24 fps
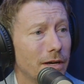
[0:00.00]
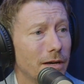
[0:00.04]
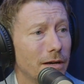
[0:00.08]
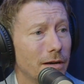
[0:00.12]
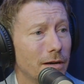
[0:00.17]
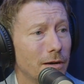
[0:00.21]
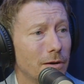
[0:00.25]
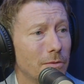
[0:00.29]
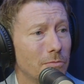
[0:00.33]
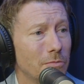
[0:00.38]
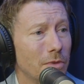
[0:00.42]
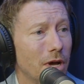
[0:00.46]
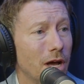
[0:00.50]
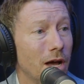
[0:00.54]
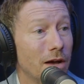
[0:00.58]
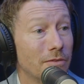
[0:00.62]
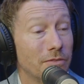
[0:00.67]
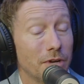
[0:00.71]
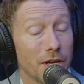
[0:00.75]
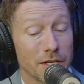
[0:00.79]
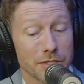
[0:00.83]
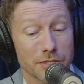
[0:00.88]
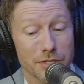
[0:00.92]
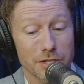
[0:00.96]

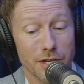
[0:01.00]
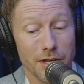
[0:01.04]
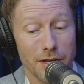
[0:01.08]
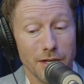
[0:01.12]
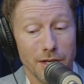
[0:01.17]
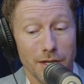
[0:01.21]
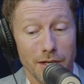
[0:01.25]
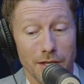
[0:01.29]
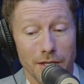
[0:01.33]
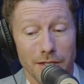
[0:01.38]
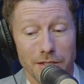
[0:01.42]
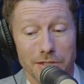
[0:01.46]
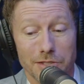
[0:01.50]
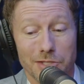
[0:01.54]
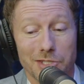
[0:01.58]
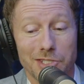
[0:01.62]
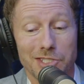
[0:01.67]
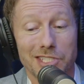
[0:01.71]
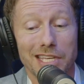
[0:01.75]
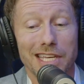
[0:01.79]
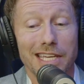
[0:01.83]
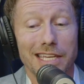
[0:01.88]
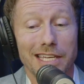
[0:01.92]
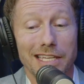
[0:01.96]
of us
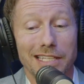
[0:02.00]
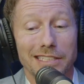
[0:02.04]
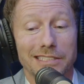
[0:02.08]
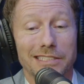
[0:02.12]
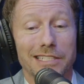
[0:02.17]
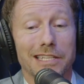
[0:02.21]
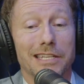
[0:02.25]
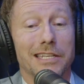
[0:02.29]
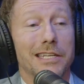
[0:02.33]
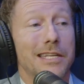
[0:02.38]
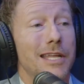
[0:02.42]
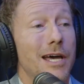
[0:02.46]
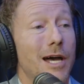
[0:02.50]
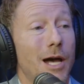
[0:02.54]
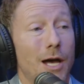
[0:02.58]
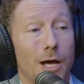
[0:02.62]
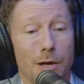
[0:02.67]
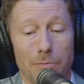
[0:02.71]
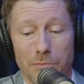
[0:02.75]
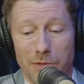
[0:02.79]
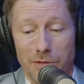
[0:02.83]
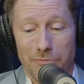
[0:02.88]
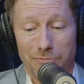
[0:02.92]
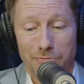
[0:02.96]
seeking to
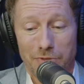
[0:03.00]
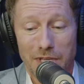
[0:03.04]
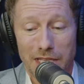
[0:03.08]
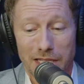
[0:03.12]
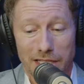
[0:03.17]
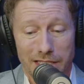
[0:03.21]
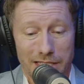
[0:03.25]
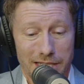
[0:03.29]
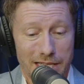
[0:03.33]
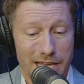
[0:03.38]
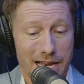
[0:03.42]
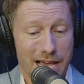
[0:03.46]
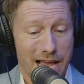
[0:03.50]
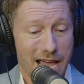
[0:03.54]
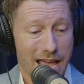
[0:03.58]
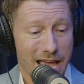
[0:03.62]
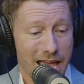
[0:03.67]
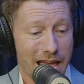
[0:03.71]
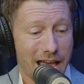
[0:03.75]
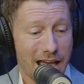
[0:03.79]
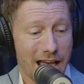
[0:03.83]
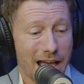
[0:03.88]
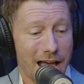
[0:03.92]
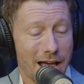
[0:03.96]
numb the feeling that I
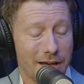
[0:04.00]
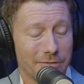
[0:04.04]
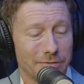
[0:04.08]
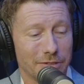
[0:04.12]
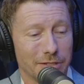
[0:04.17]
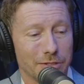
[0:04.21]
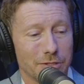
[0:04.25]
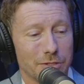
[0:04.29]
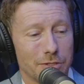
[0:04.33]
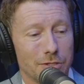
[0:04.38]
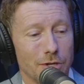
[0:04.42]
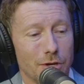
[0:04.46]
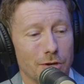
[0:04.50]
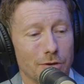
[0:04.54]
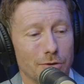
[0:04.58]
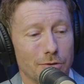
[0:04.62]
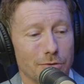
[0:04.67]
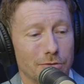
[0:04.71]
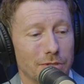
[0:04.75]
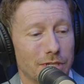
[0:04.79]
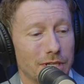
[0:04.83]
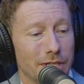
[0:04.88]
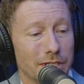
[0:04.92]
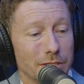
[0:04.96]
have. And
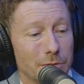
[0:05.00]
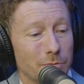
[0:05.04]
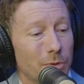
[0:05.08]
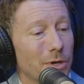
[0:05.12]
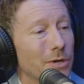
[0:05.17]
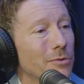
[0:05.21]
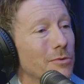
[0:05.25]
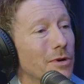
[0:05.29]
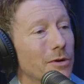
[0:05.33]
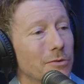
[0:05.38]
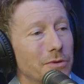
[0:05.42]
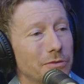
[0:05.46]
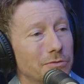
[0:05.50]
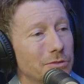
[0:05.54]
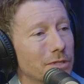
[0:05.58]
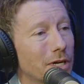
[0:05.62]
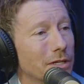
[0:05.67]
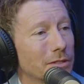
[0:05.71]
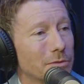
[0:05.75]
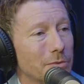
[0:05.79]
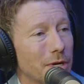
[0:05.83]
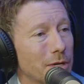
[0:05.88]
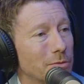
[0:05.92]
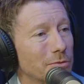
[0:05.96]
so it's part of what we've
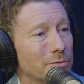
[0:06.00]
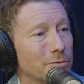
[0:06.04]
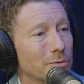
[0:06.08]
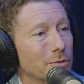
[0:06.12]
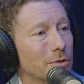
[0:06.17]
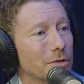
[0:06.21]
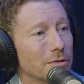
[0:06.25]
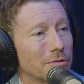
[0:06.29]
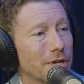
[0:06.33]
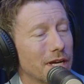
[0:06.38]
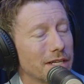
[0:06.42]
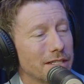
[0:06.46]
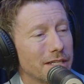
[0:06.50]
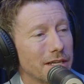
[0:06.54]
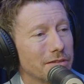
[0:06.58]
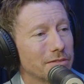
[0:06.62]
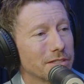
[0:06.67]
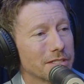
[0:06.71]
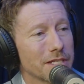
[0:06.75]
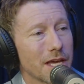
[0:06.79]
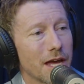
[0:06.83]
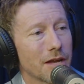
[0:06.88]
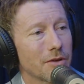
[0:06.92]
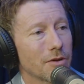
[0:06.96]
talked about before, right,
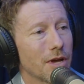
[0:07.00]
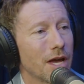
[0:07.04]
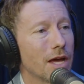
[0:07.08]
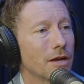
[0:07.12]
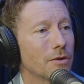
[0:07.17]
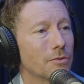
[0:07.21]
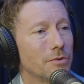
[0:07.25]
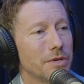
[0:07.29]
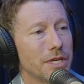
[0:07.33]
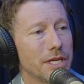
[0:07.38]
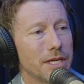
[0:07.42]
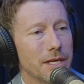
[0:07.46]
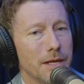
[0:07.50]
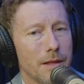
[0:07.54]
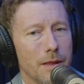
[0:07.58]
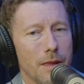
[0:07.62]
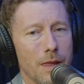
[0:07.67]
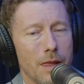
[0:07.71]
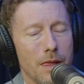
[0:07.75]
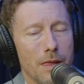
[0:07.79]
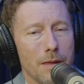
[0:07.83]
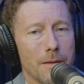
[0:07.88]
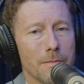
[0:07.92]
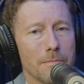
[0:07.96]
David? Is how do we,
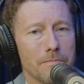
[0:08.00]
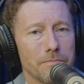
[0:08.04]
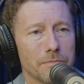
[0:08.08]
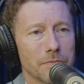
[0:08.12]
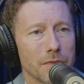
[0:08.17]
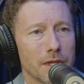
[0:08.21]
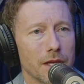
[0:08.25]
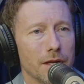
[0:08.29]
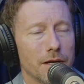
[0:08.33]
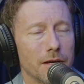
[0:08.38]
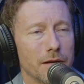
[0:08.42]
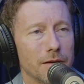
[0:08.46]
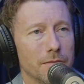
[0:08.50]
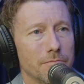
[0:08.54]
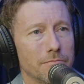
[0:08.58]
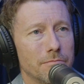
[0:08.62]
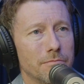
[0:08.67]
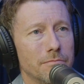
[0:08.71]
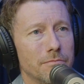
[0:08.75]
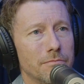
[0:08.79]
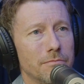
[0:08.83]
I